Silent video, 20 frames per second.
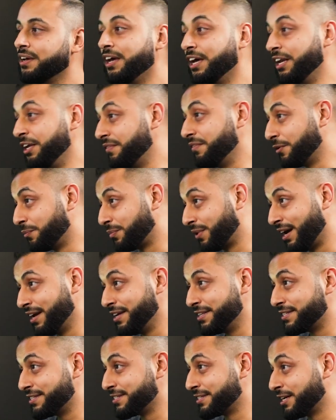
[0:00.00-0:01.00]
And even
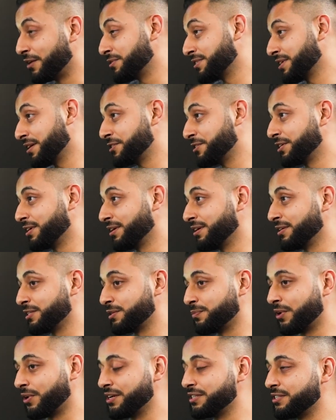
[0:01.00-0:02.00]
appliances, I was actually kind of
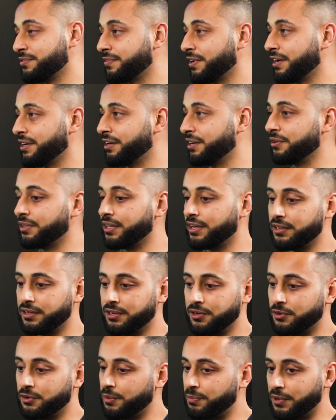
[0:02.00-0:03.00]
surprised to find out that,
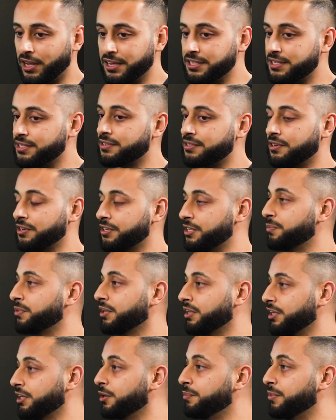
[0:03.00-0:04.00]
appliances are
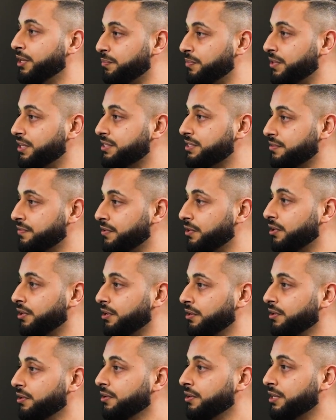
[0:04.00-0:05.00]
typically a big piece of
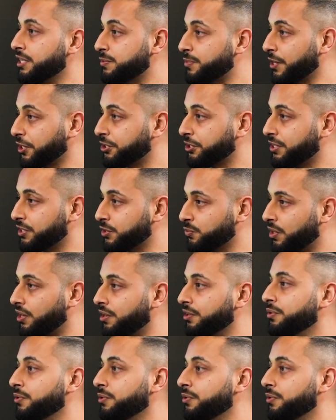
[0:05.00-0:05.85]
your inspection as well.